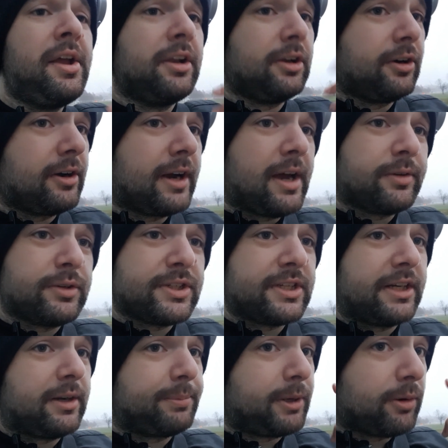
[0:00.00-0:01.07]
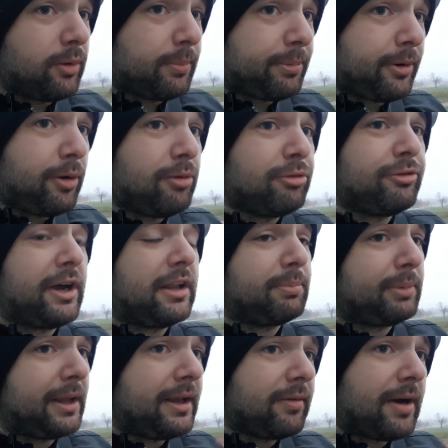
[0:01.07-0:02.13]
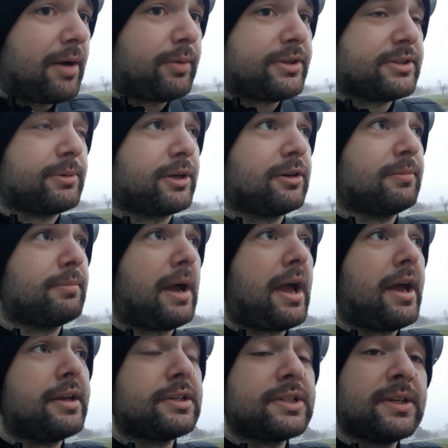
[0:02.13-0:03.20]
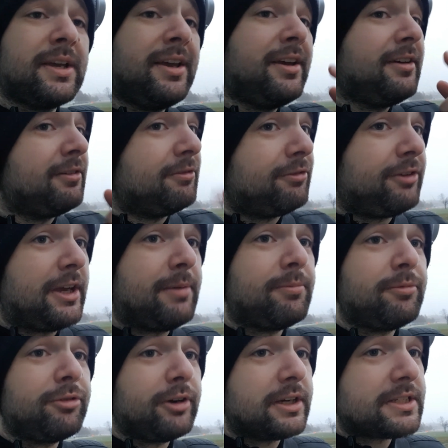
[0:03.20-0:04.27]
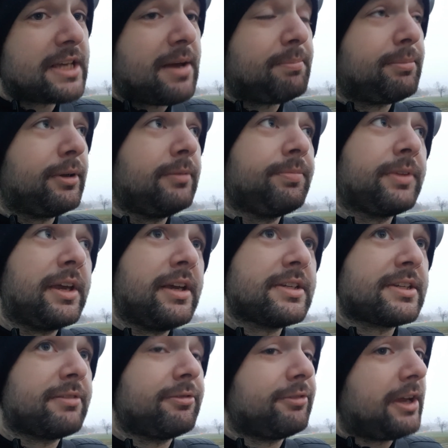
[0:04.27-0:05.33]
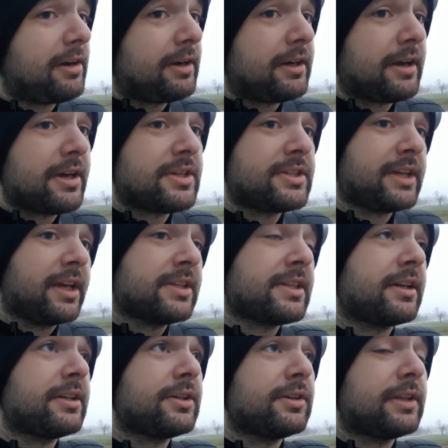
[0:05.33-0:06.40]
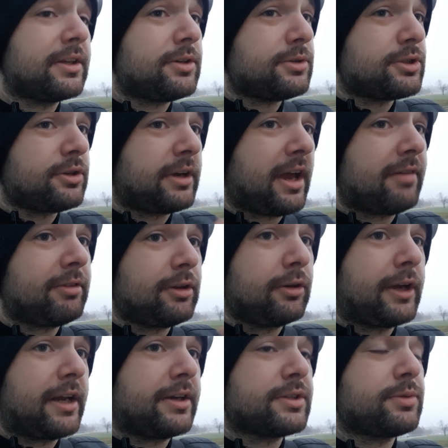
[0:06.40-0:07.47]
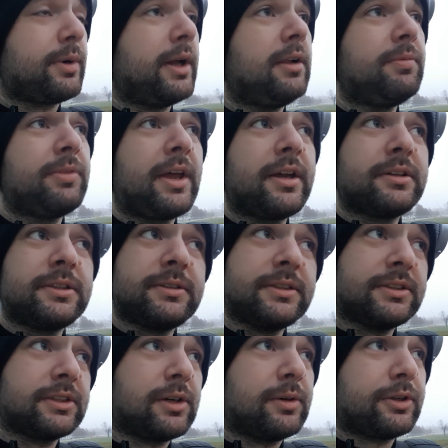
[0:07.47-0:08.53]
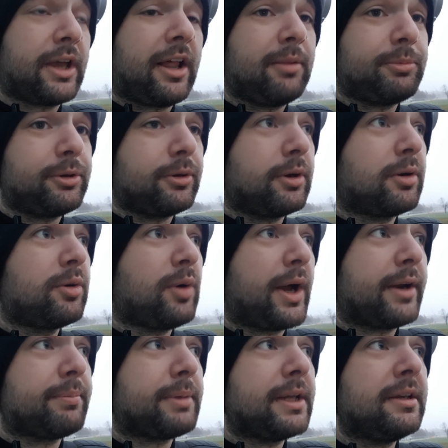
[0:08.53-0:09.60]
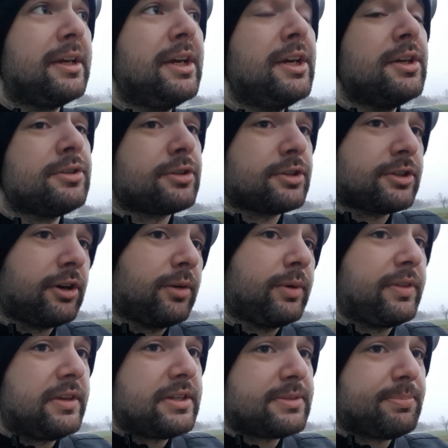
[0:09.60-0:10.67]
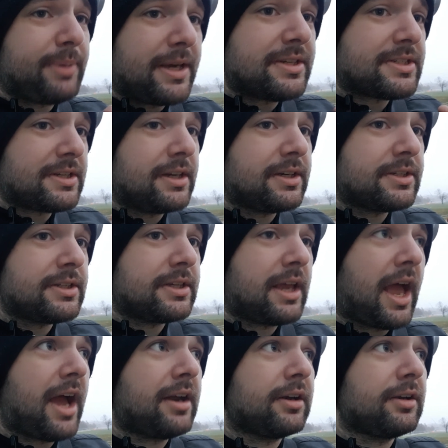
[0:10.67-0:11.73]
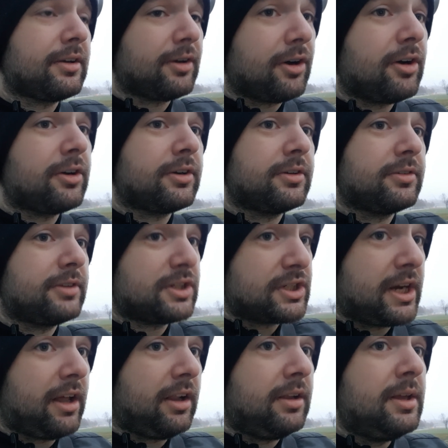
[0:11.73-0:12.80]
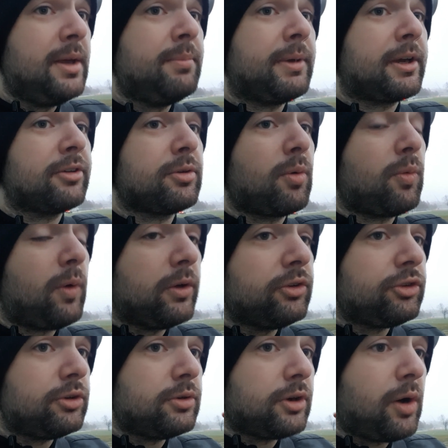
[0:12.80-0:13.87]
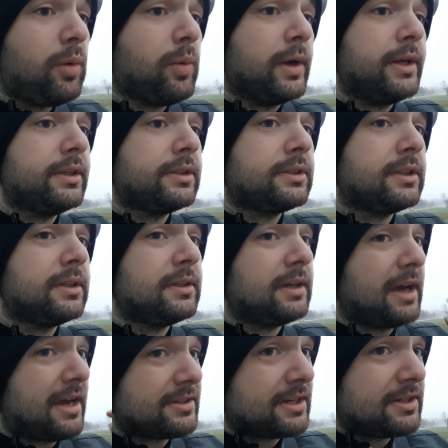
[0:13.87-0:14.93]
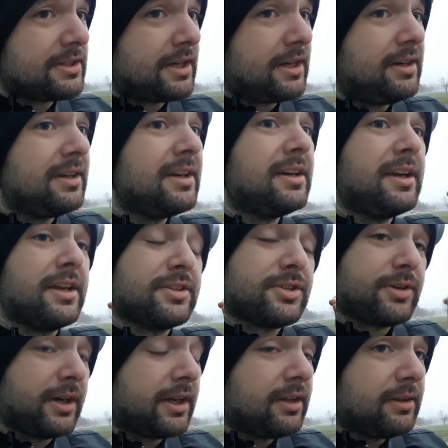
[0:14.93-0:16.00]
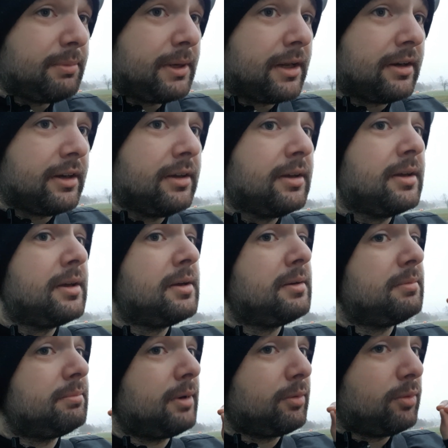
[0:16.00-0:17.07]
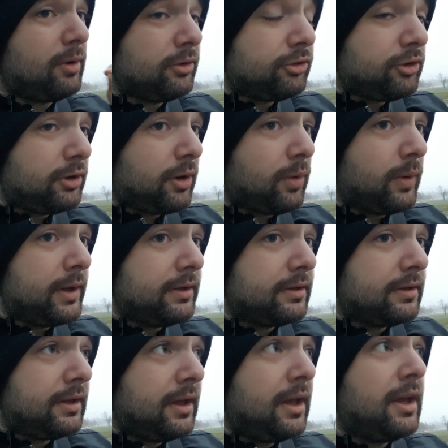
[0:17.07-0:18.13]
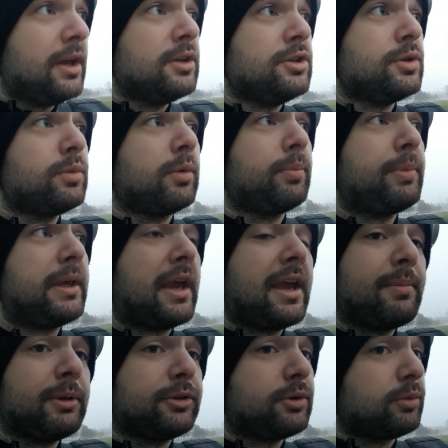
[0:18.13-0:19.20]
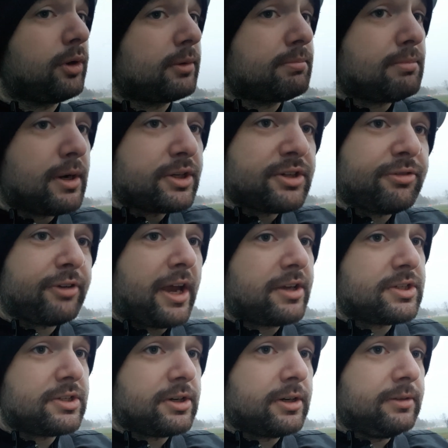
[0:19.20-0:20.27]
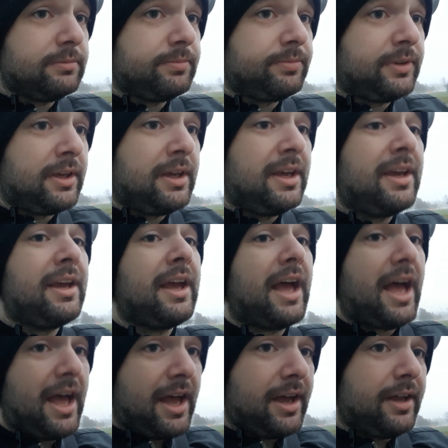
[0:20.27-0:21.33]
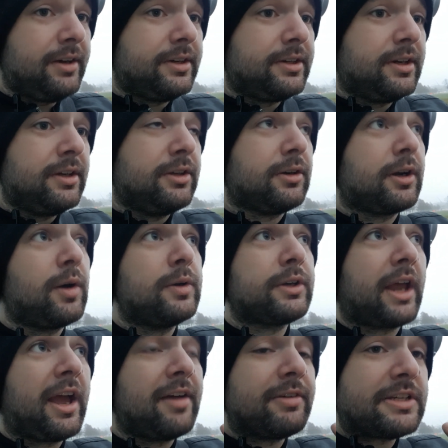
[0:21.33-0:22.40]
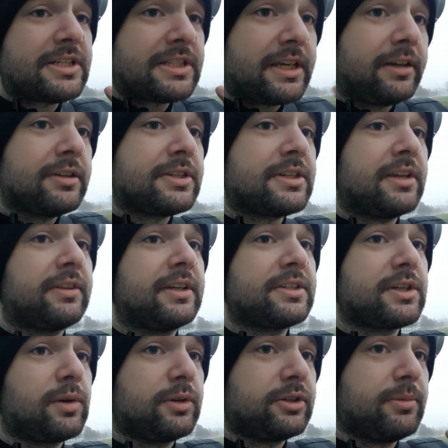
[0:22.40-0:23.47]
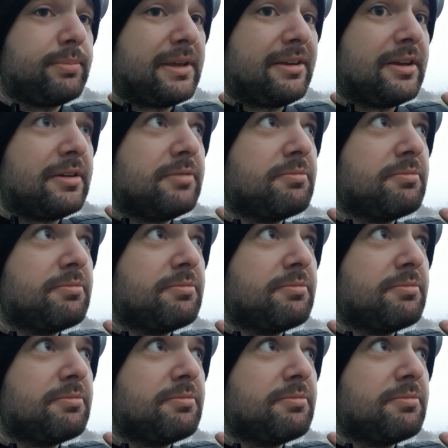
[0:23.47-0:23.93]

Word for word: learn how to set up your own profile, play around with some commands. Vim, for example, is a very nice text editor that you should have a look at as well. That is going to help you quite a bit. So start with these basics and learn the shell, because once you know it, as I said, it's tricky in the beginning, but once you know it, you will be able to work much faster and you're going to have a skill set that is going to be